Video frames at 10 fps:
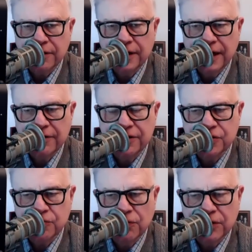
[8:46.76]
Gary
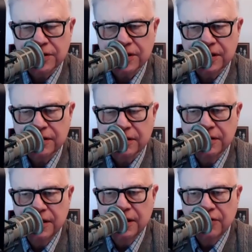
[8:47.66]
Schwartz, in the
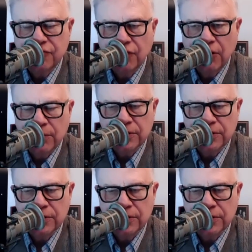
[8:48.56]
foreword